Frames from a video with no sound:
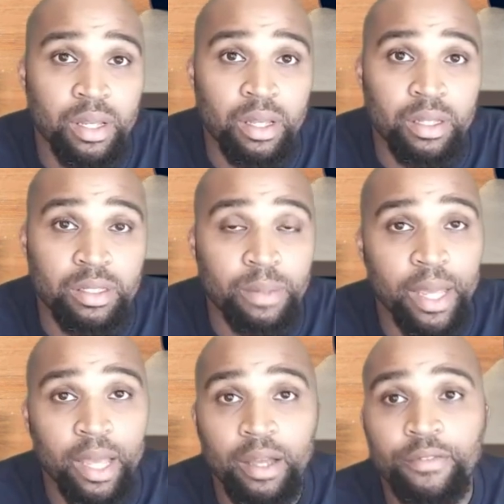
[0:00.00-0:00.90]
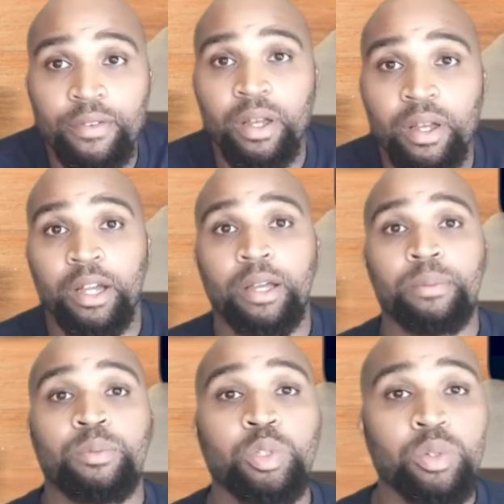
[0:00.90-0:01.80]
Some have
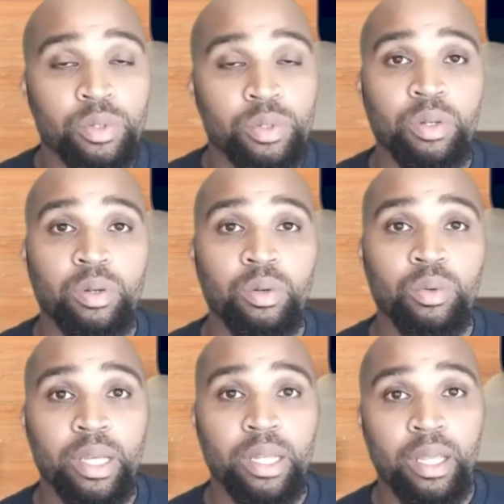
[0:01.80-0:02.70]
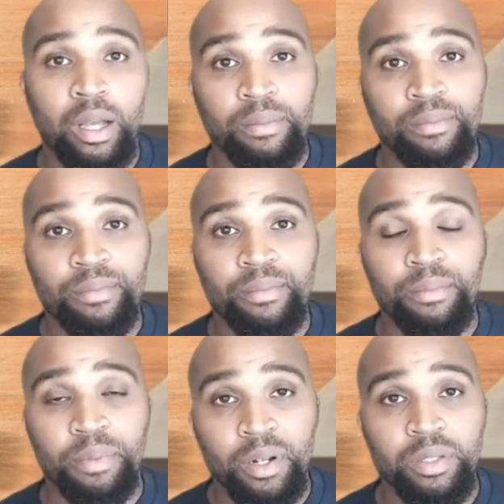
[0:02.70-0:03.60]
tutors who can help,
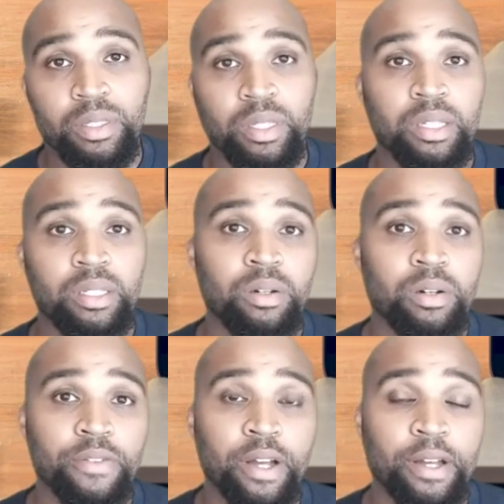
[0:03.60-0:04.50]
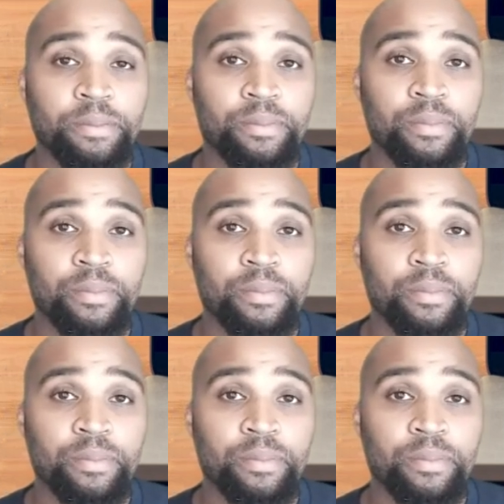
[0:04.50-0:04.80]
but ours are state certified.